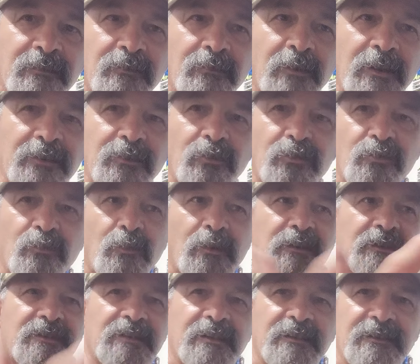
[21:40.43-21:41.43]
I know you
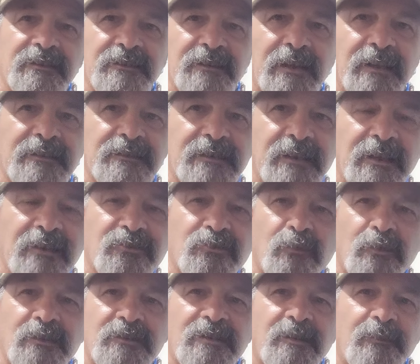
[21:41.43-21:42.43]
want to send these guys cars. You
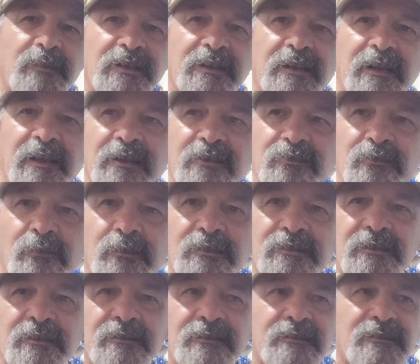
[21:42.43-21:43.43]
want to send me cars. You want to
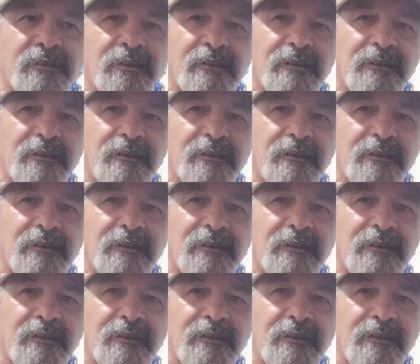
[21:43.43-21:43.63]
send this guy.